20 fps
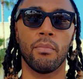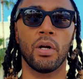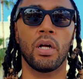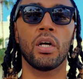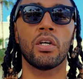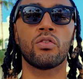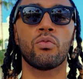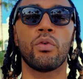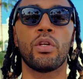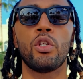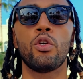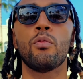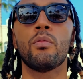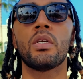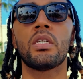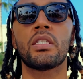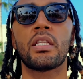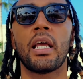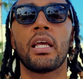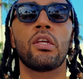Because when you
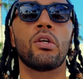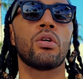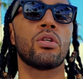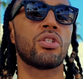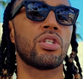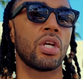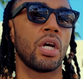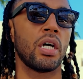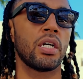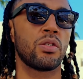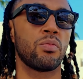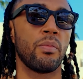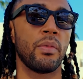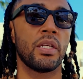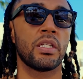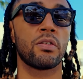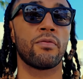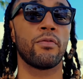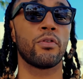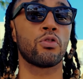mistake your
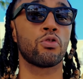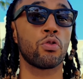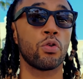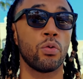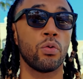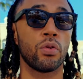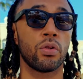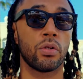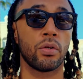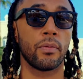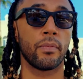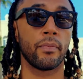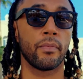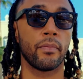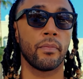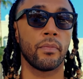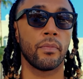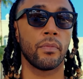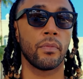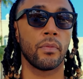judgments for truth,
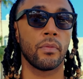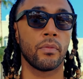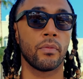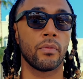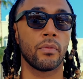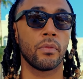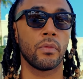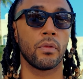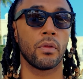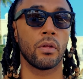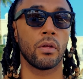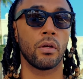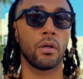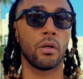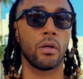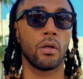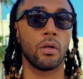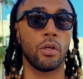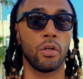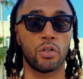
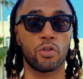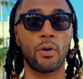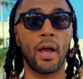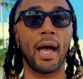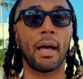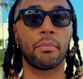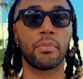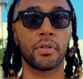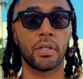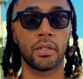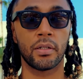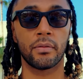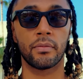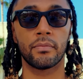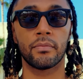you're trapped.